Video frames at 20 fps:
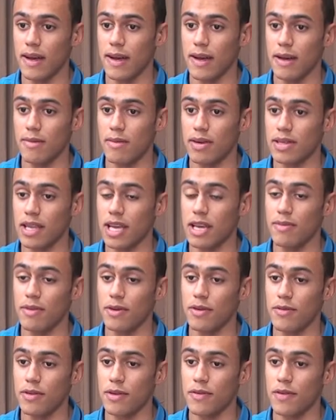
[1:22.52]
my
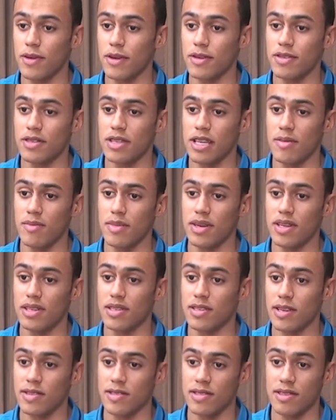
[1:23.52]
debut for the first team in the
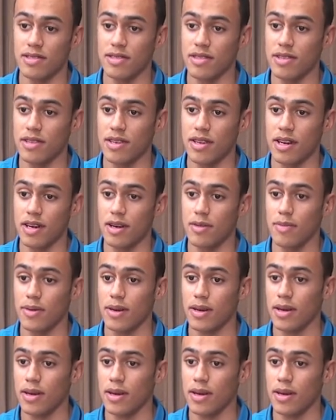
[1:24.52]
Sussex Senior Cup.